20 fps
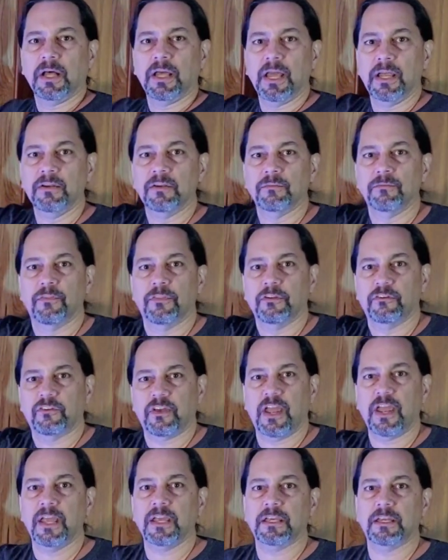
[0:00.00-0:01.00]
end of the
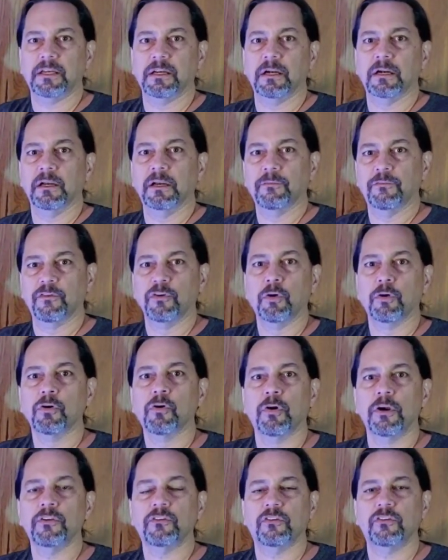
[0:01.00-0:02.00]
tank here, if you're
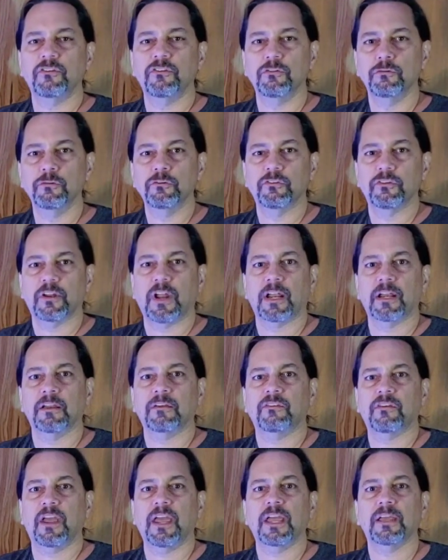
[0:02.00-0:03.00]
going to use it on
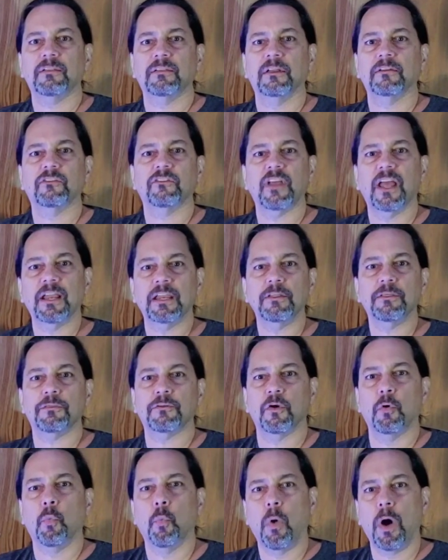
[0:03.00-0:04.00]
a tank that's
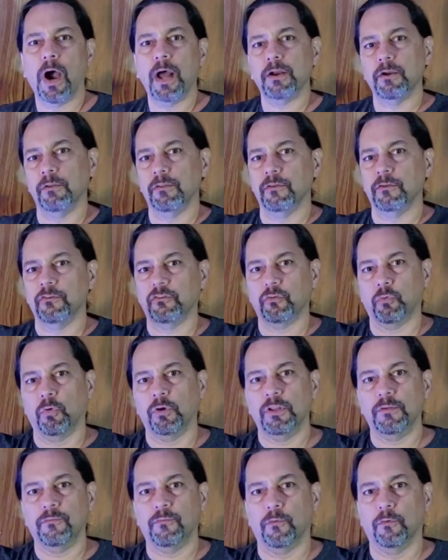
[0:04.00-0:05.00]
anything wider than
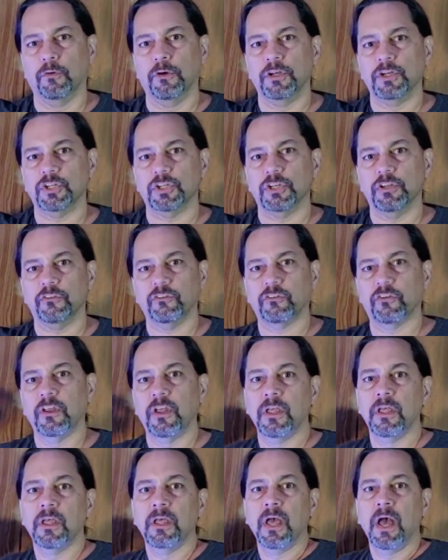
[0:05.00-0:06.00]
24 inches.
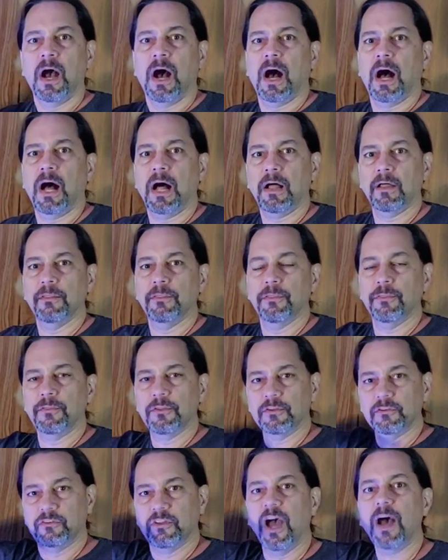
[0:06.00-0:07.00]

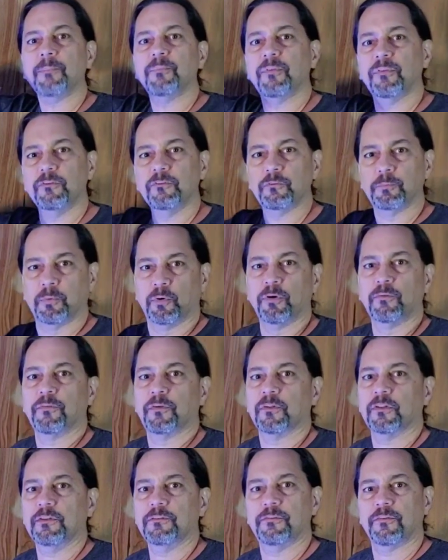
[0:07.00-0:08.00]
The depth is
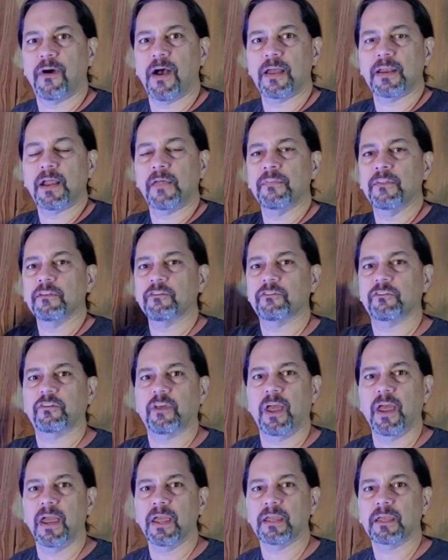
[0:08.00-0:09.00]
perfectly fine on this
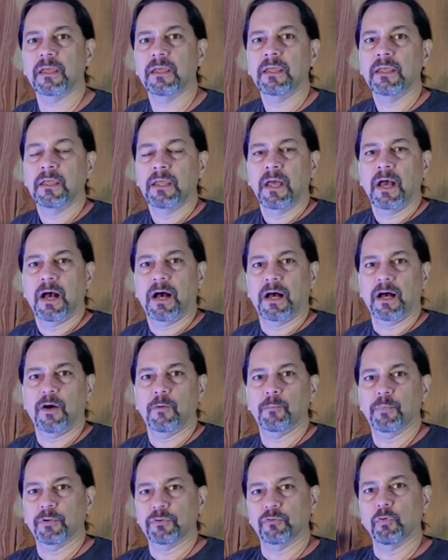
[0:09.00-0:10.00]
tank,
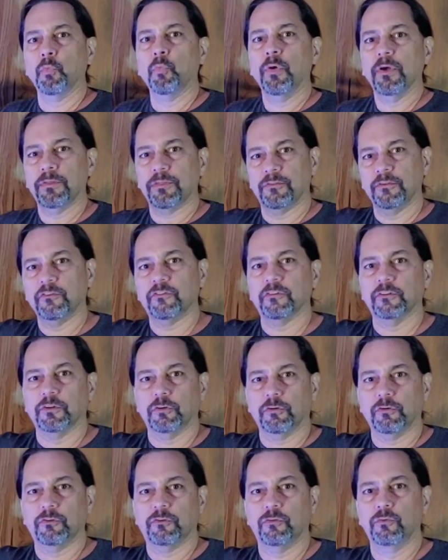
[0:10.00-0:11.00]
but the width is a
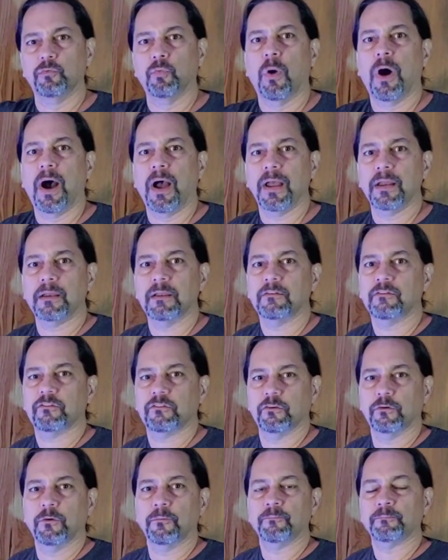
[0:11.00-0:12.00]
little too wide.
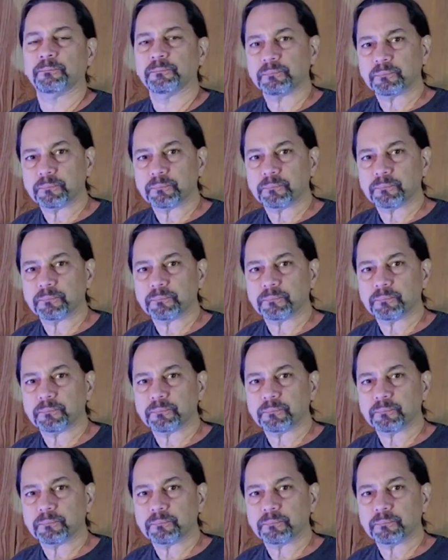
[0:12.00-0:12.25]
So